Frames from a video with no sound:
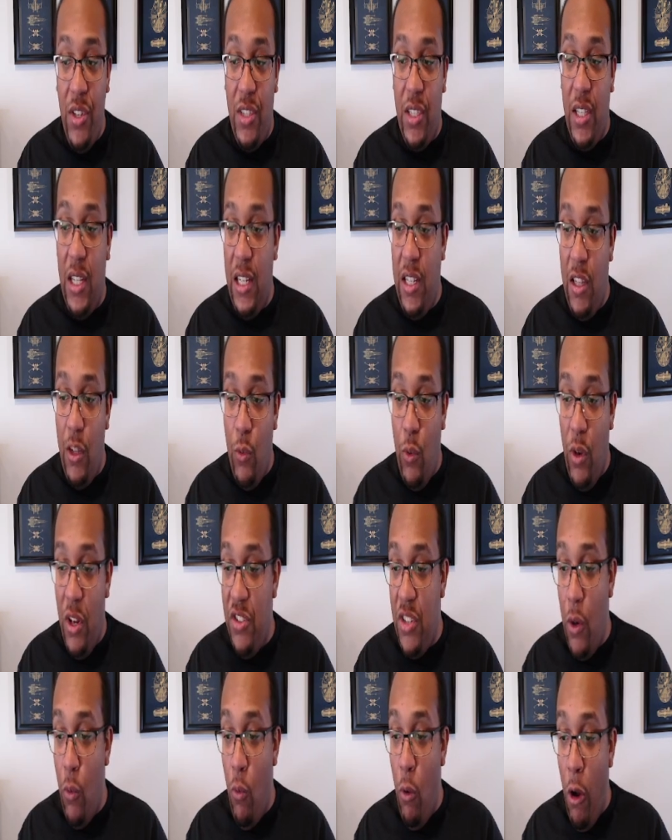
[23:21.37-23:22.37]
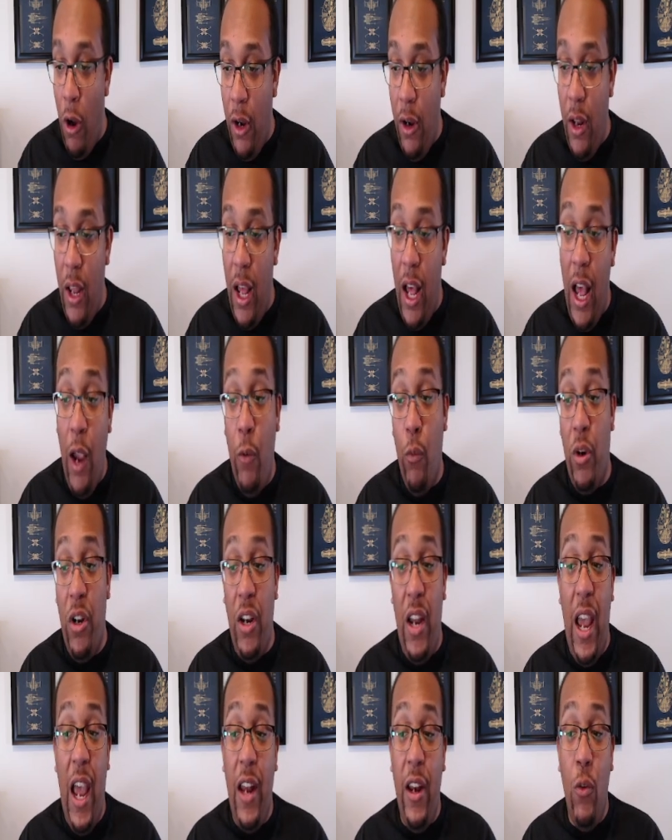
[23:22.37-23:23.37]
selected the ones I wanted, and we're
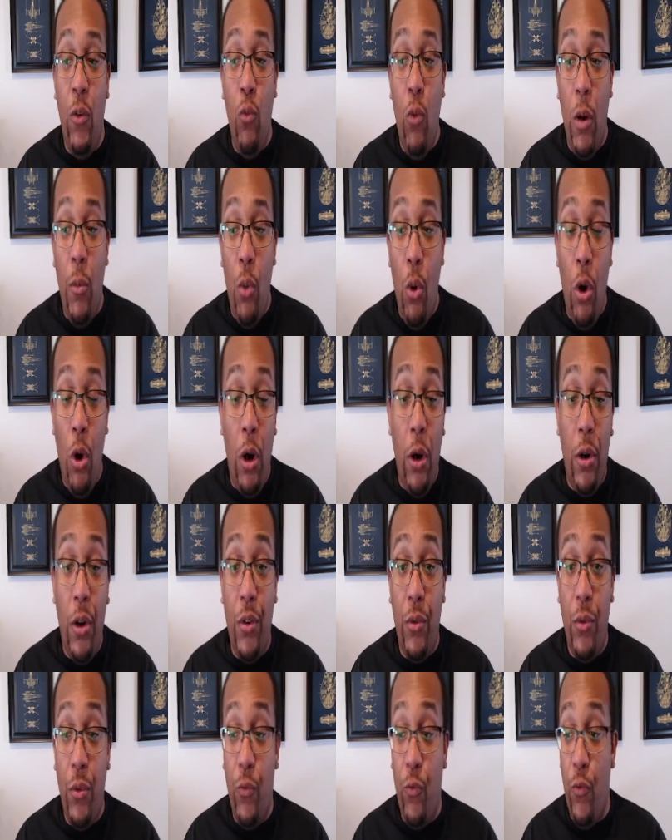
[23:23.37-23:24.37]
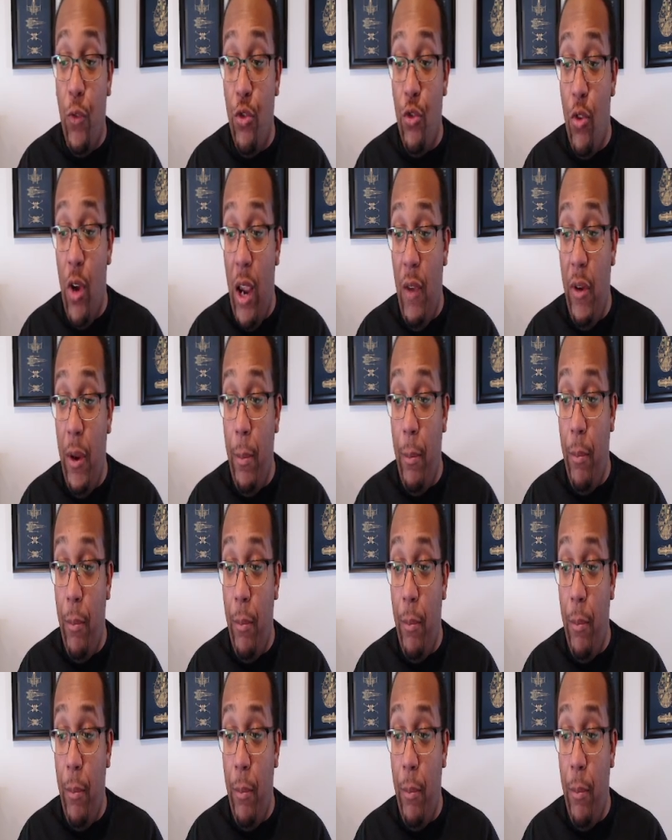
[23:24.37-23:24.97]
going to add in one more for driving.